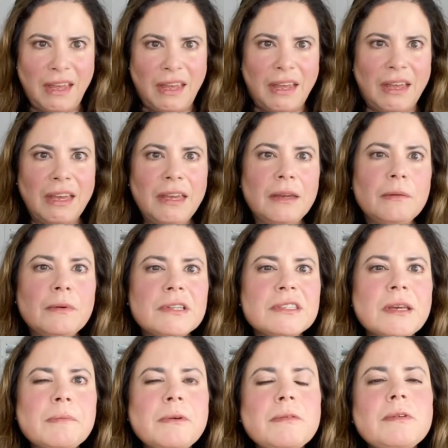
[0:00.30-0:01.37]
Hey, what's
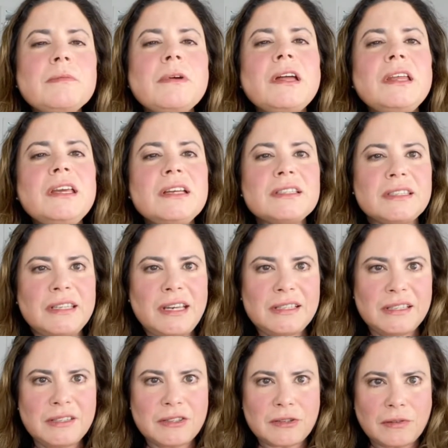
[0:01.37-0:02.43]
up everybody? It's
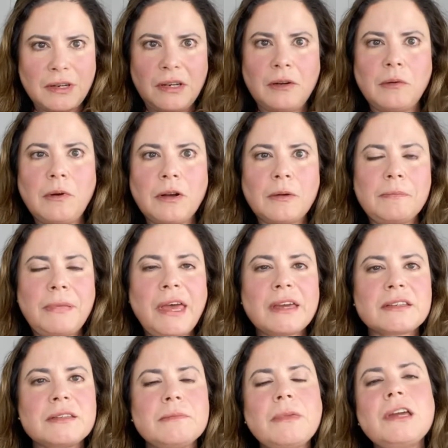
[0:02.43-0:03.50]
Stacey Storino. Welcome
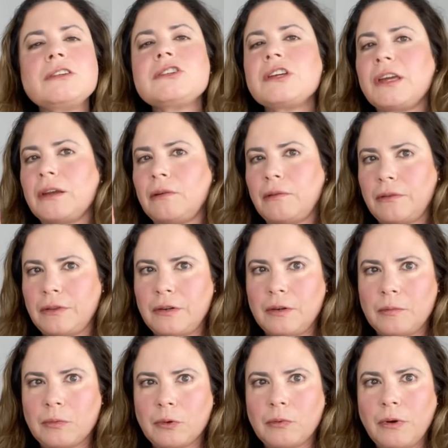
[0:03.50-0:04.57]
back to my channel, the
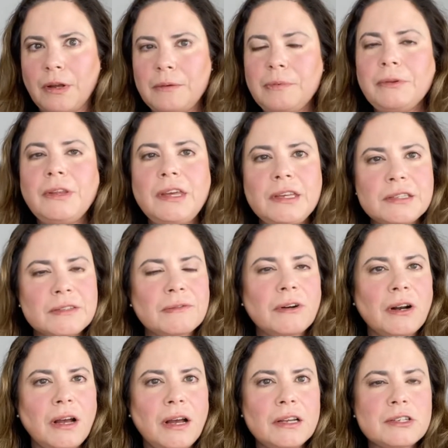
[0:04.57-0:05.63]
#1 place
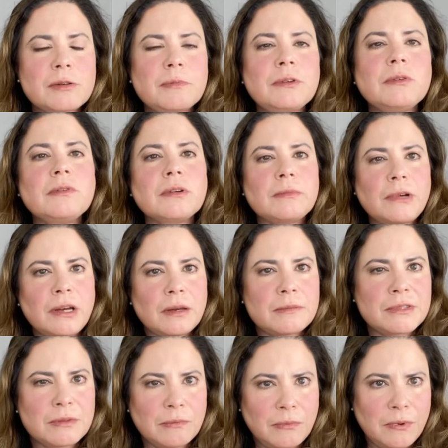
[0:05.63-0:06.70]
for entrepreneur
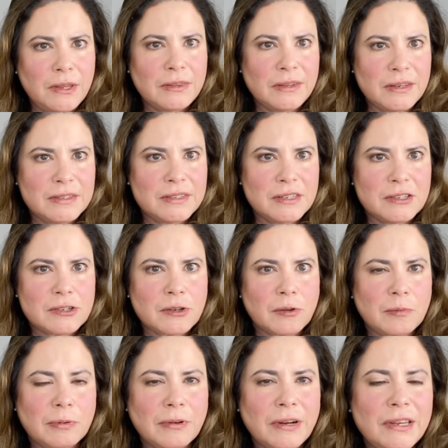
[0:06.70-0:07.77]
moms with a
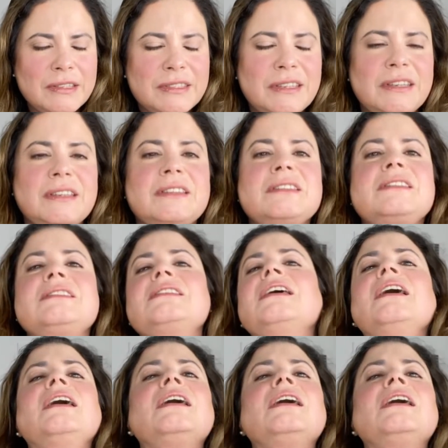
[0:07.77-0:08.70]
digital presence.